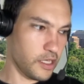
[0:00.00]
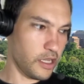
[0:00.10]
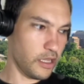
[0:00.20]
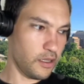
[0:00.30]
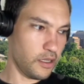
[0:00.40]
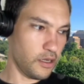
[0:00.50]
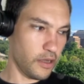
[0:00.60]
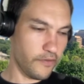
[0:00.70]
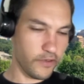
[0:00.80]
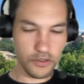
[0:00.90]
and
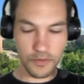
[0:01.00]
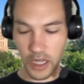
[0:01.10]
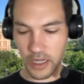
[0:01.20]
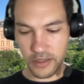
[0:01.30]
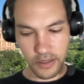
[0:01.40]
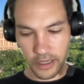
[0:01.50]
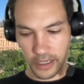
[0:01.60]
Eva Guzman's like